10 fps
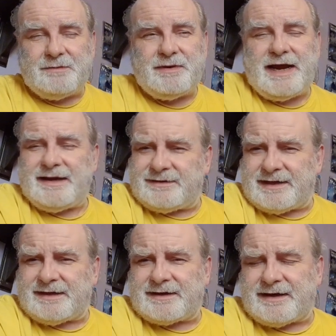But I
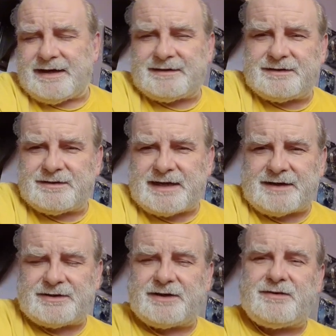think it does
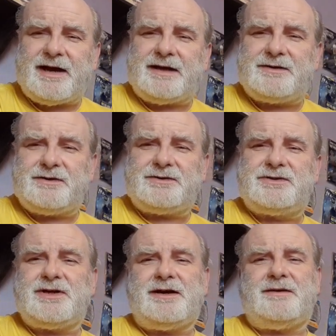actually quite a good
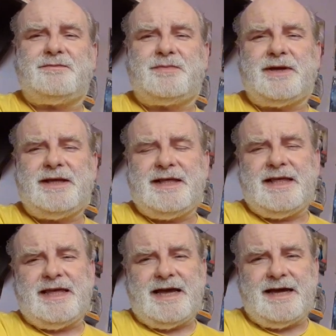job.
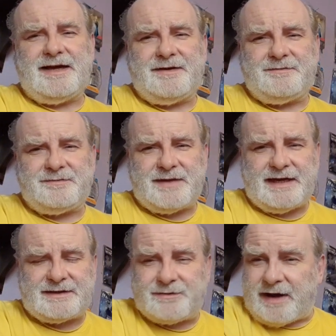
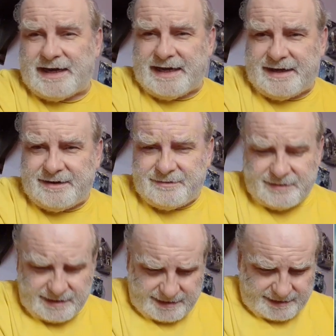It's quite
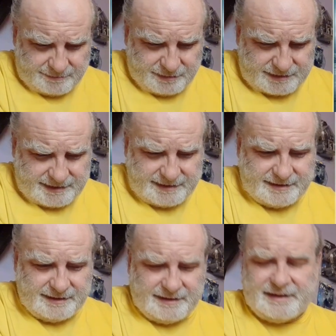eerie,
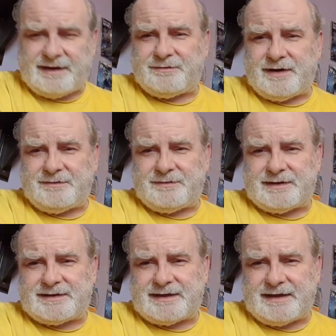particularly when we
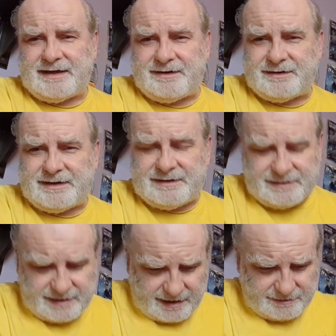see all these
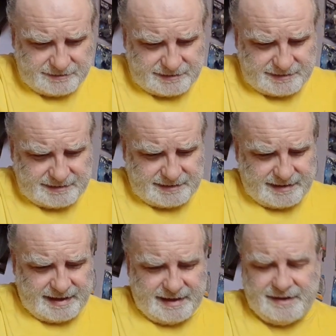ghost
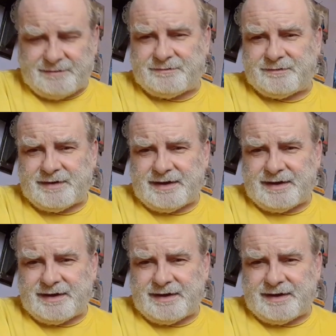images